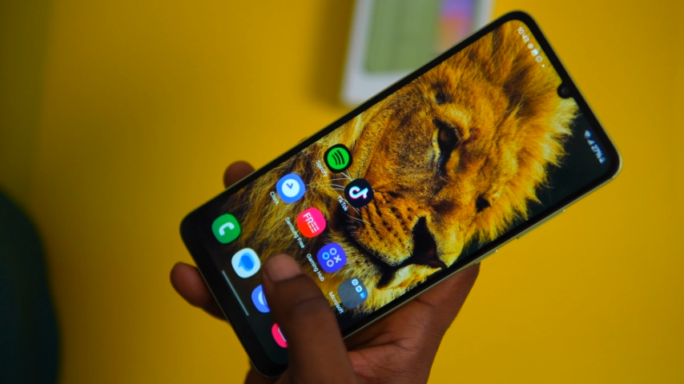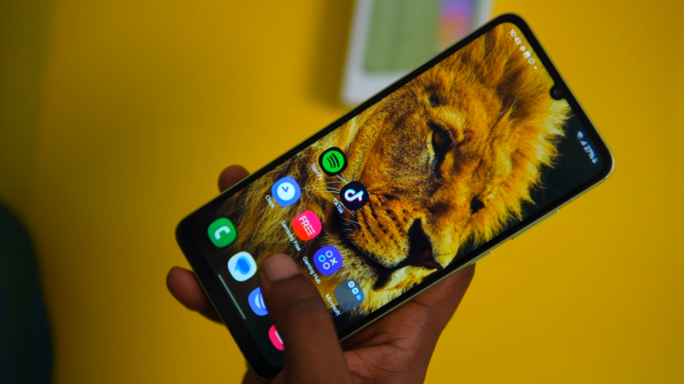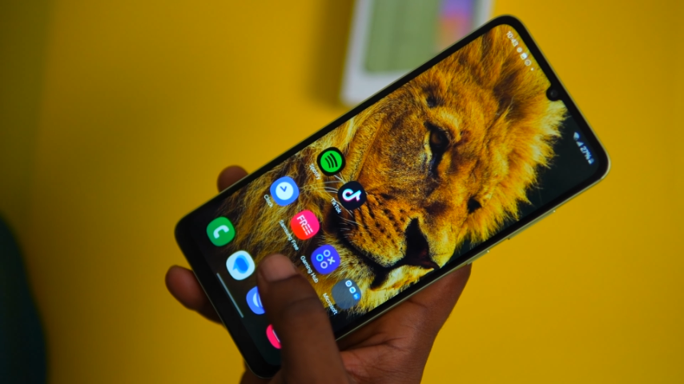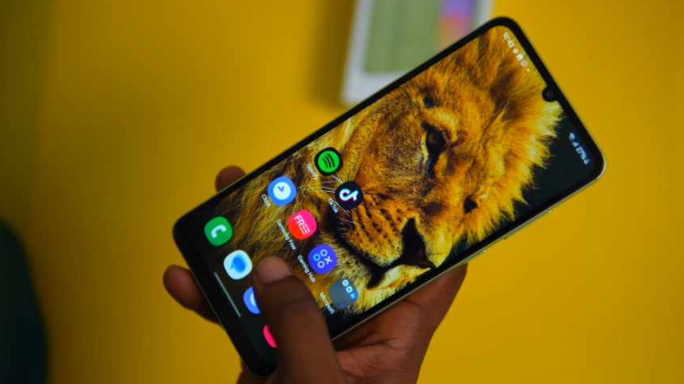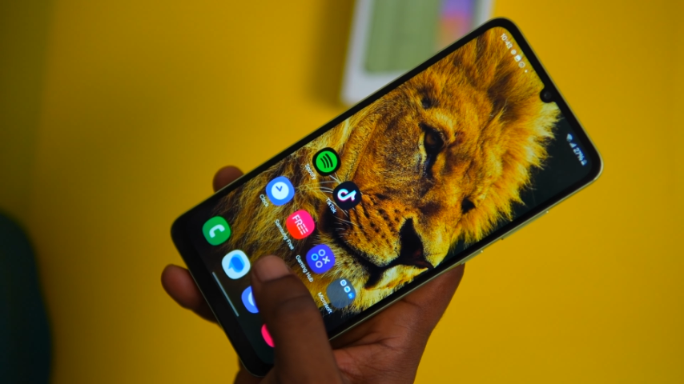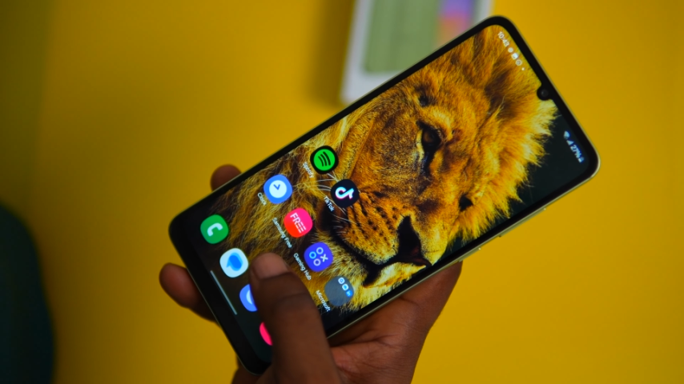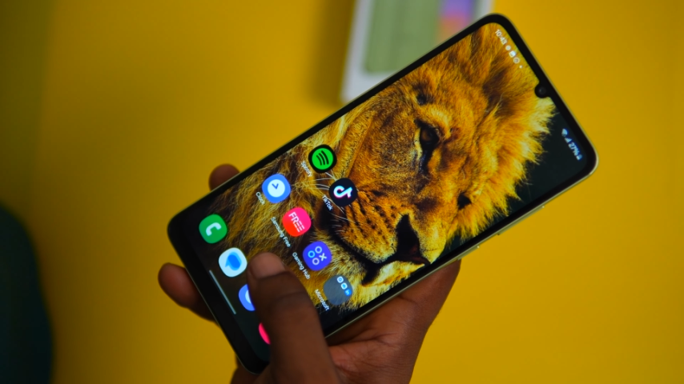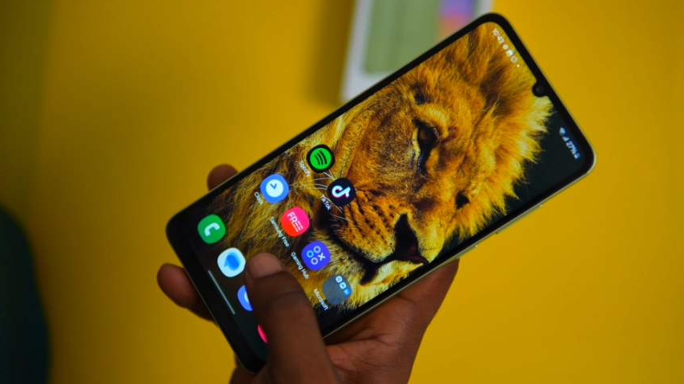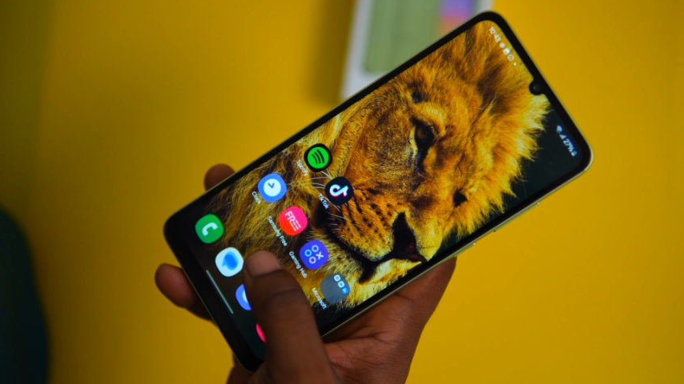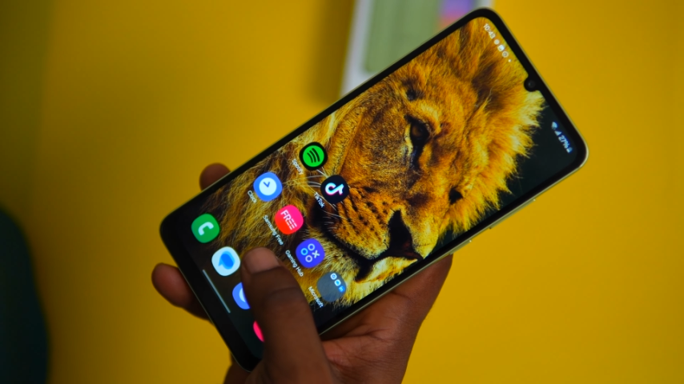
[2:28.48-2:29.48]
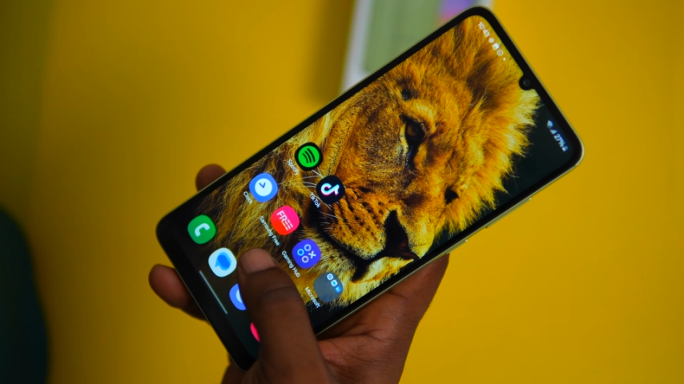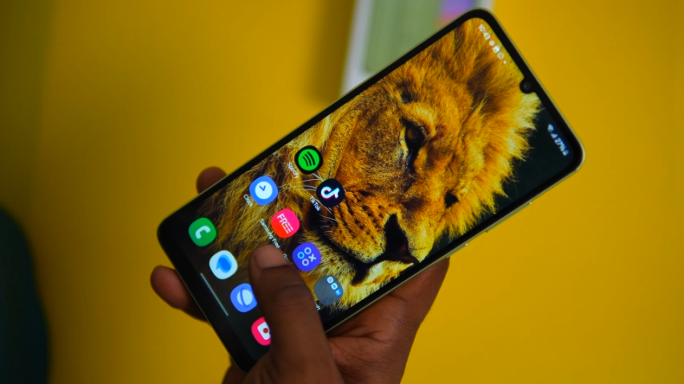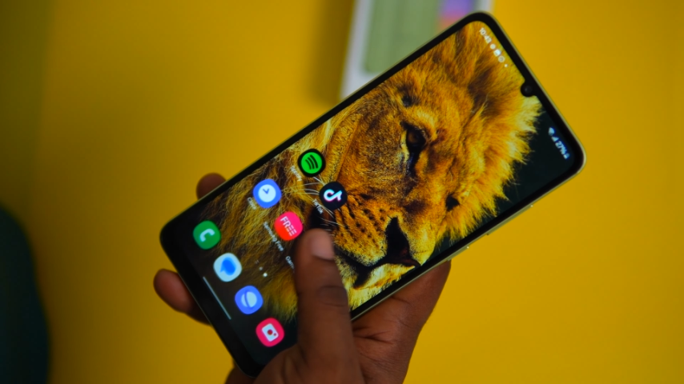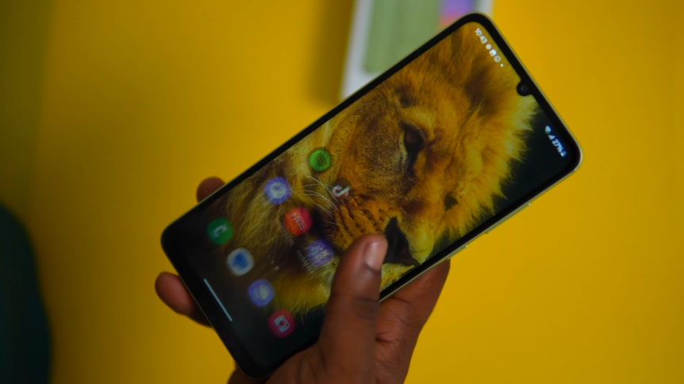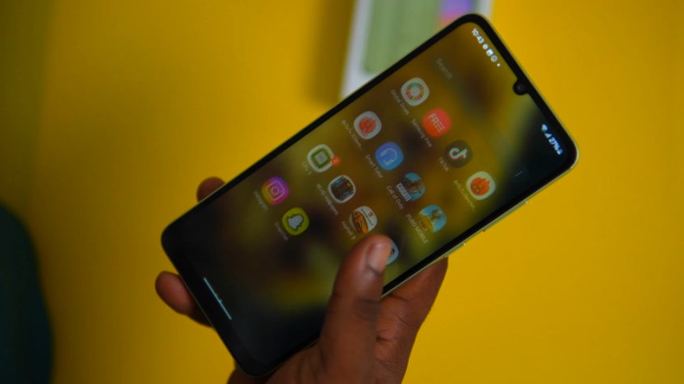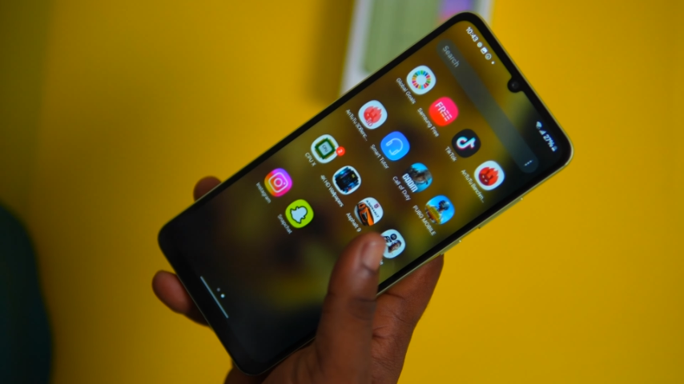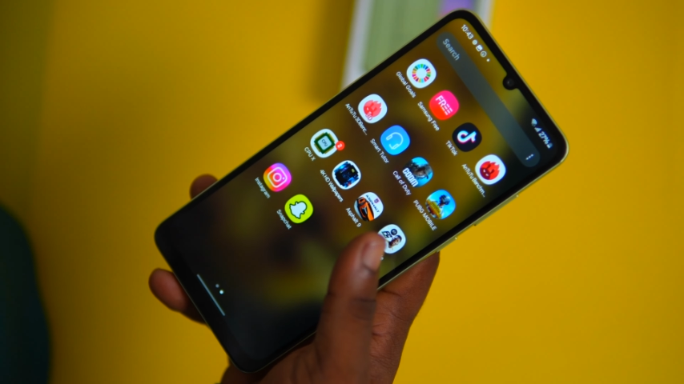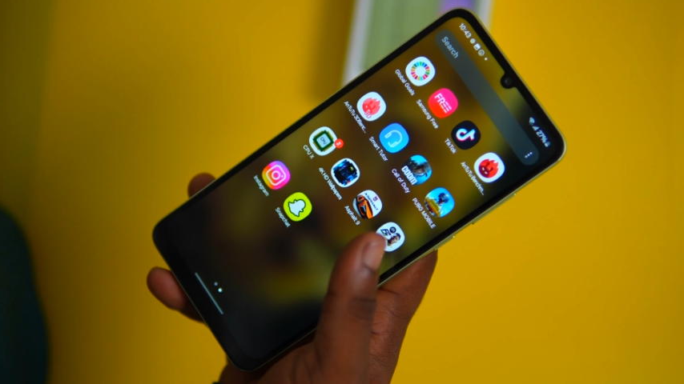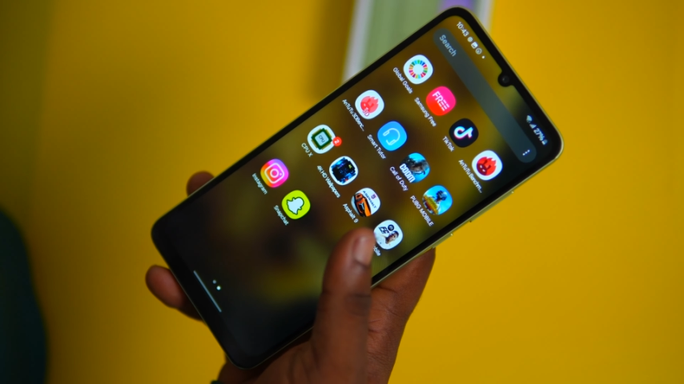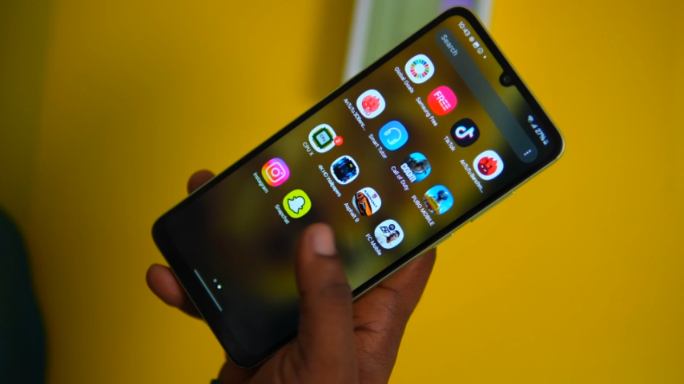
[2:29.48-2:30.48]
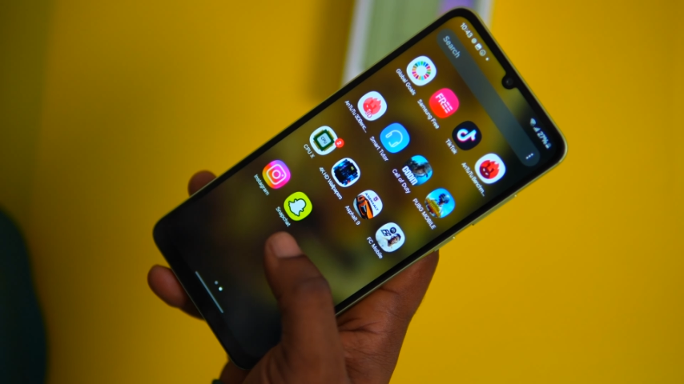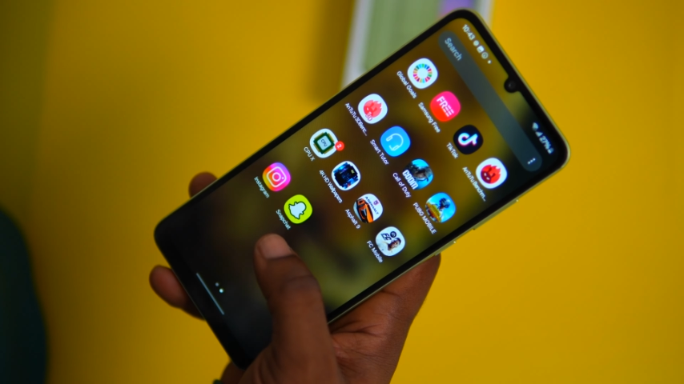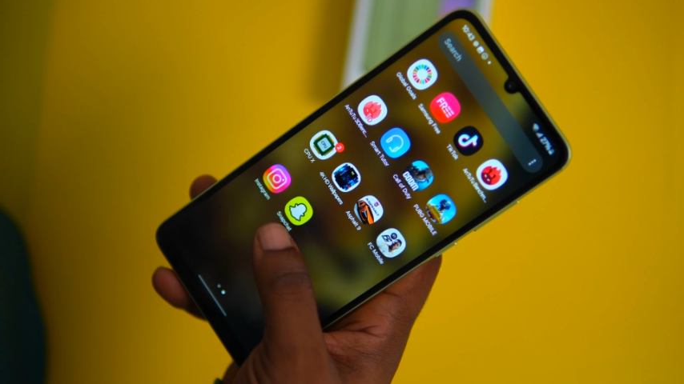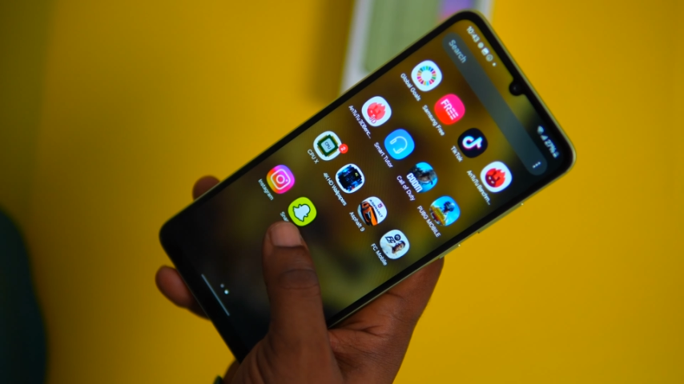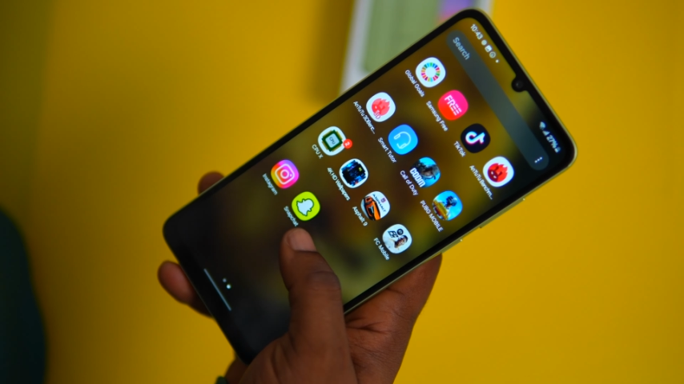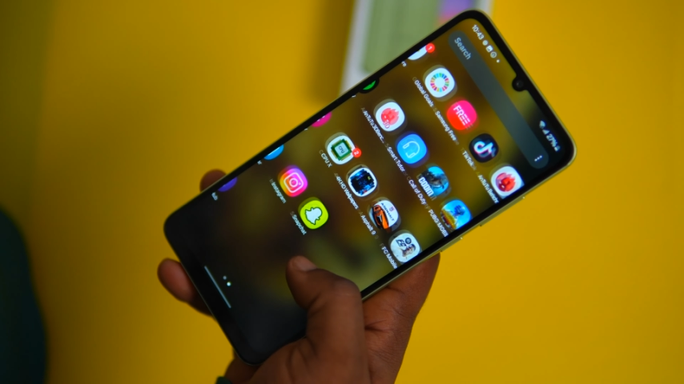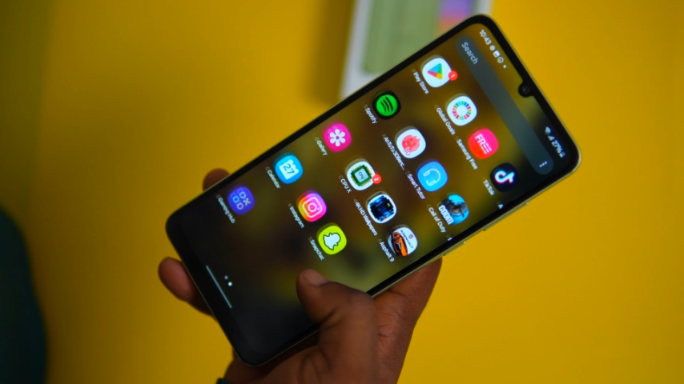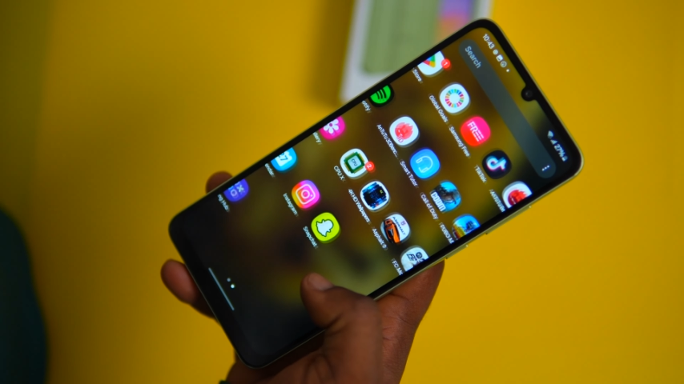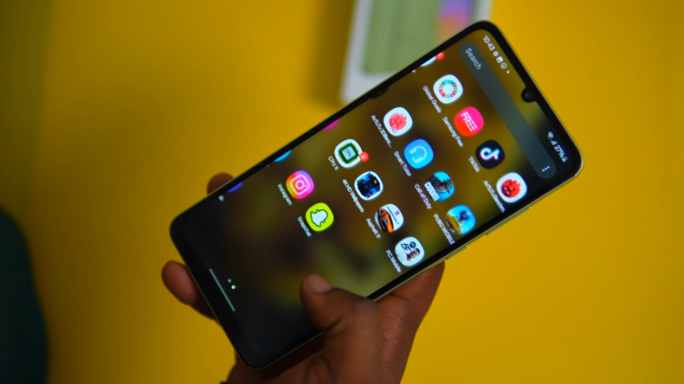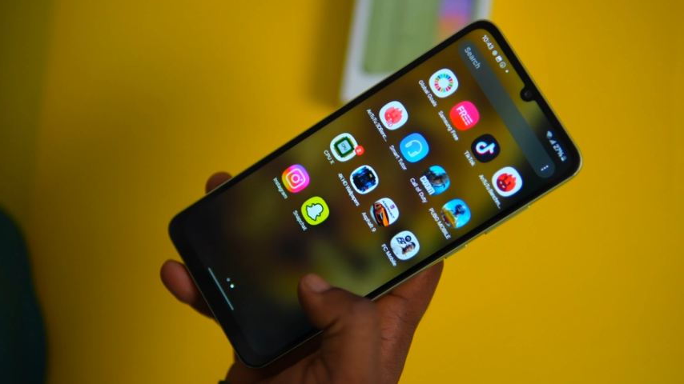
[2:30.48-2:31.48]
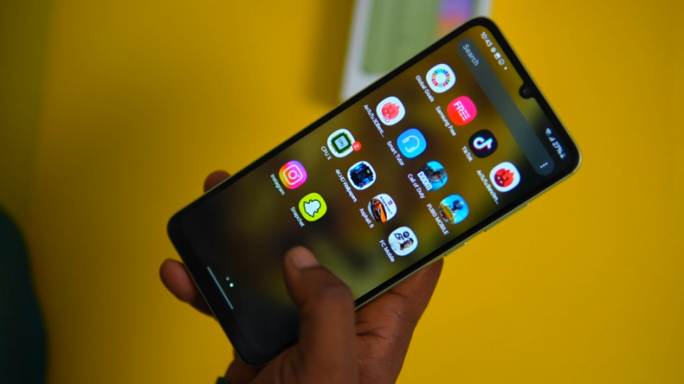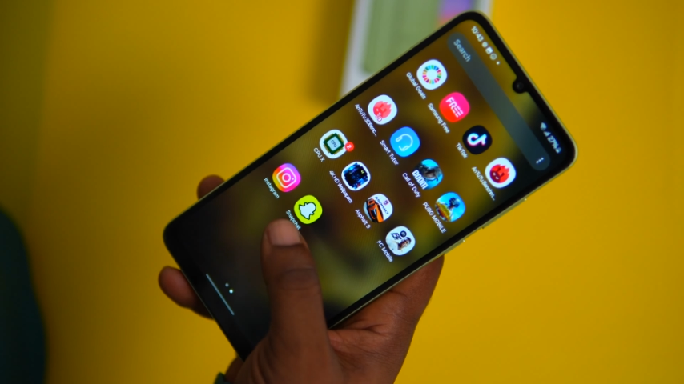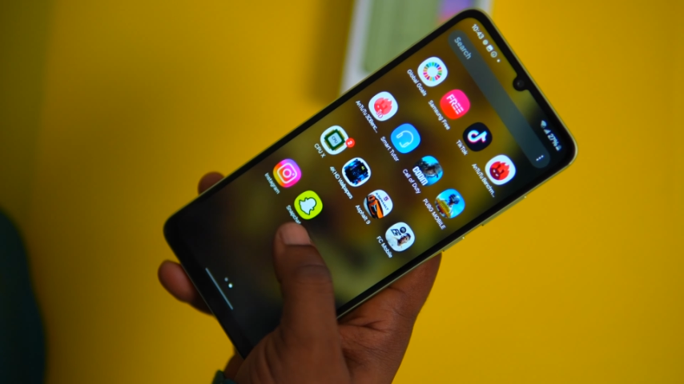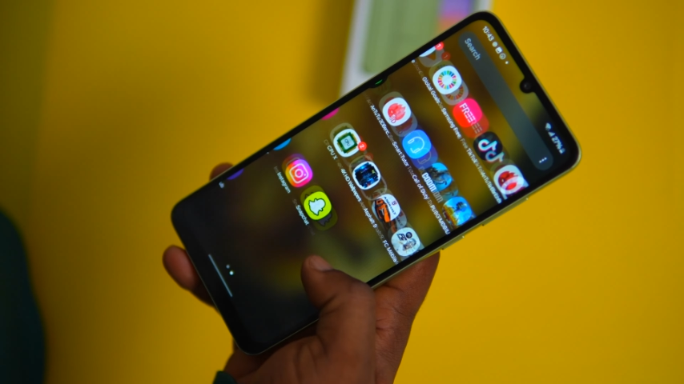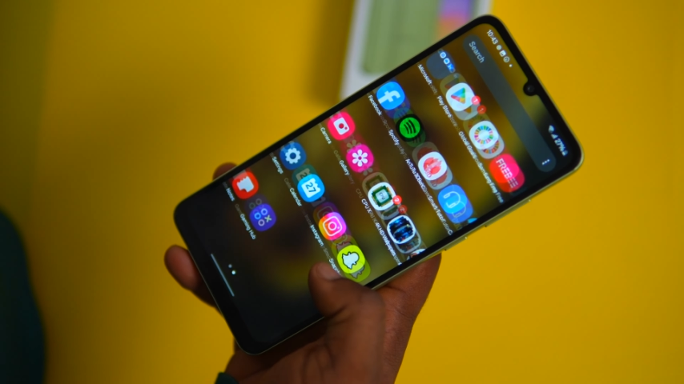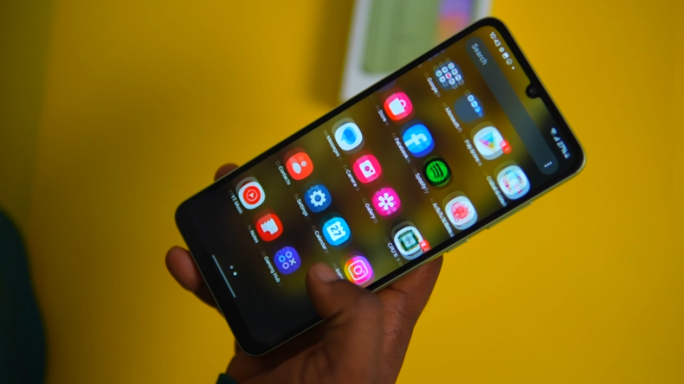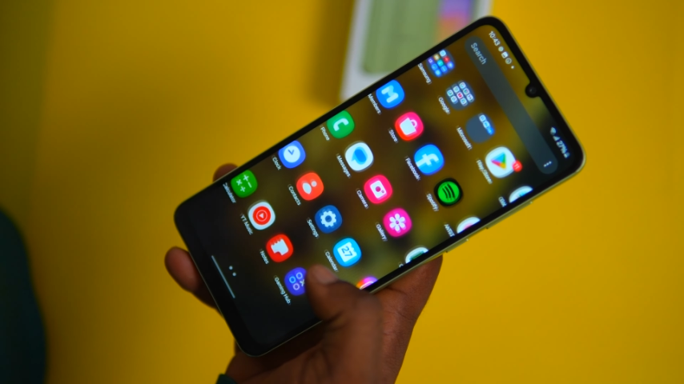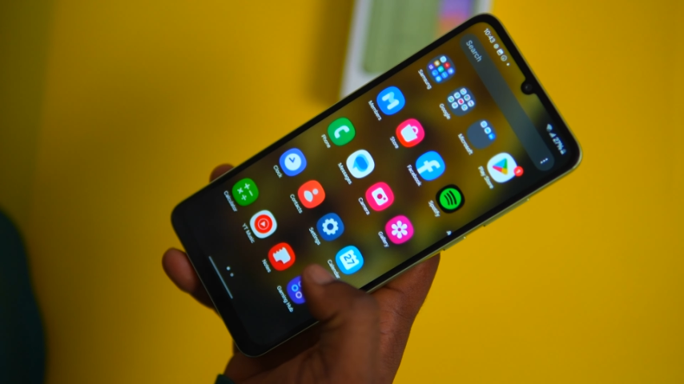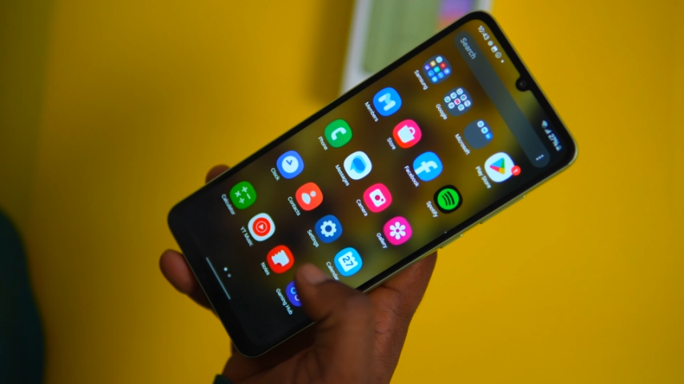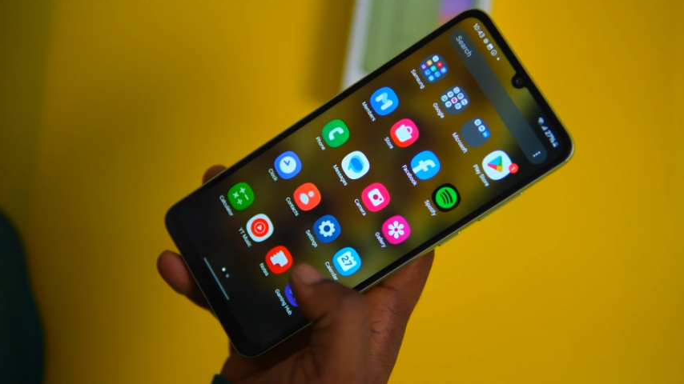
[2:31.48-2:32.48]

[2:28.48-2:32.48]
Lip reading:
No face is visible, so there are no lips to read.